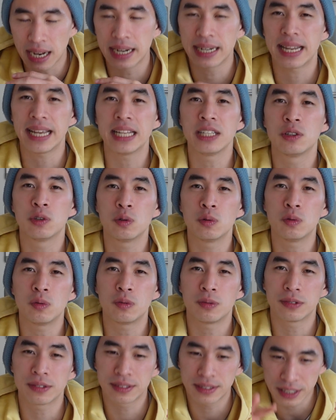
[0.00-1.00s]

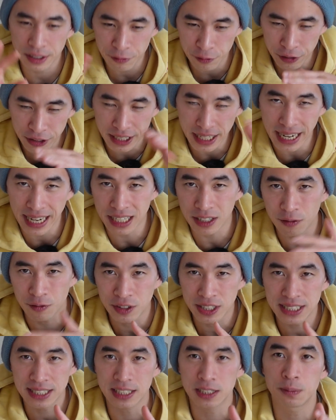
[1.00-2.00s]
do different kind of
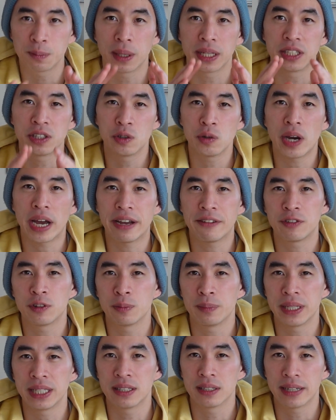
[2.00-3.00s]
visas, but you have to
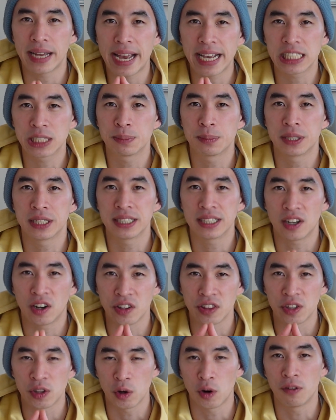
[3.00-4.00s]
be the expert
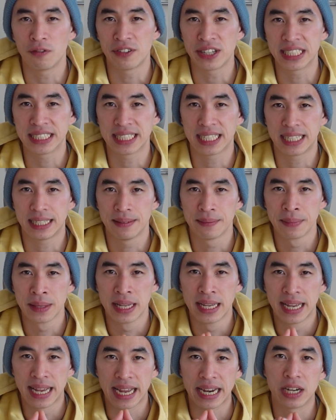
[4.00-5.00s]
on your visa
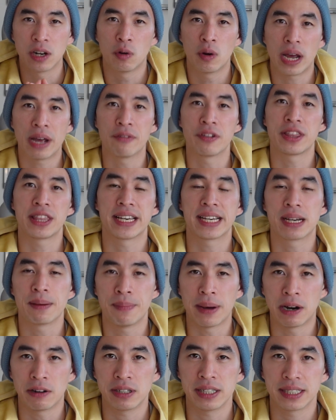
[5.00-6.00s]
and know everything
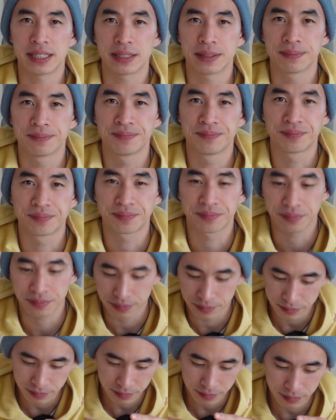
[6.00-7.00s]
about it.
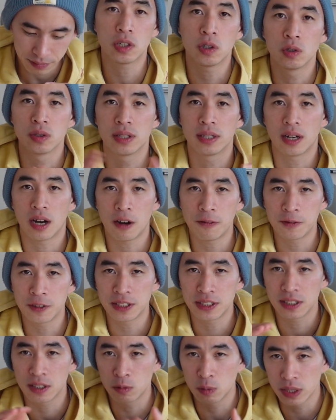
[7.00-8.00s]
So the
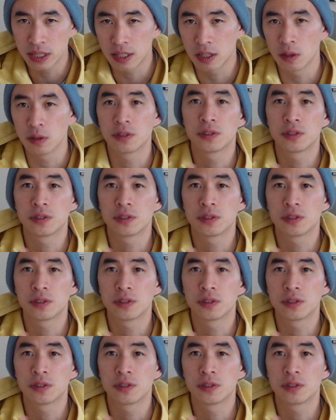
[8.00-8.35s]
officer will go